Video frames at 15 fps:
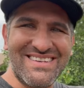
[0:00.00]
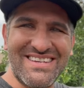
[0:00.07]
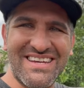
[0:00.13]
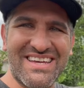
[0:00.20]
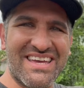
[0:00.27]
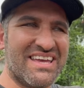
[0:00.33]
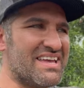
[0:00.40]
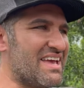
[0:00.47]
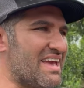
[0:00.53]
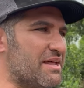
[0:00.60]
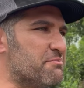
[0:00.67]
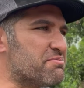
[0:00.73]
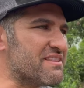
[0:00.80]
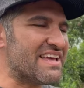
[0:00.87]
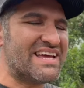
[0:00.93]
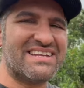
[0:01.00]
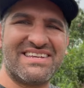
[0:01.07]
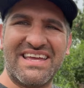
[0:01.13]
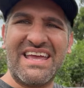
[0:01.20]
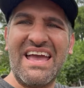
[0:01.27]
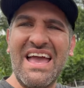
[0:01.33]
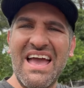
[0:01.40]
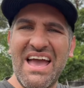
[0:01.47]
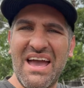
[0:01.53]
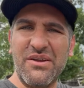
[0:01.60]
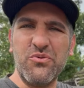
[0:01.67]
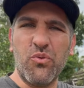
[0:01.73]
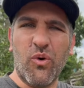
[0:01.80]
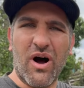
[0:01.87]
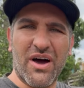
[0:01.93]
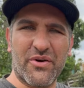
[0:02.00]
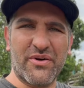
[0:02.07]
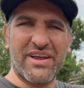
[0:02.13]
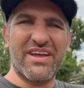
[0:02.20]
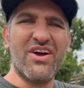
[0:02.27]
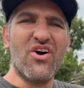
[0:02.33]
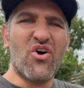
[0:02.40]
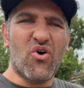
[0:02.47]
digging and planting and watering,